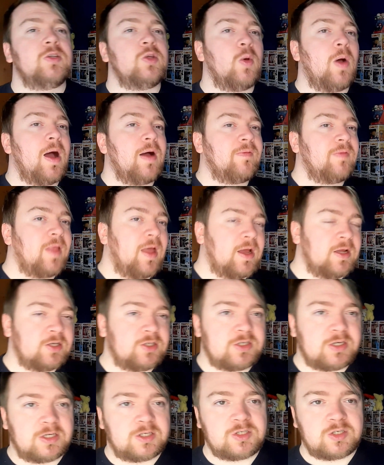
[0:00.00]
to have that
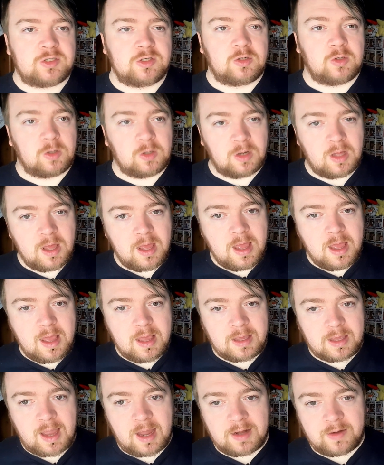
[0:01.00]
additional
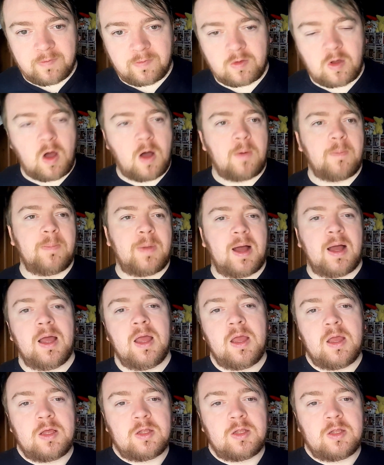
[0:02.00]
kind of combat,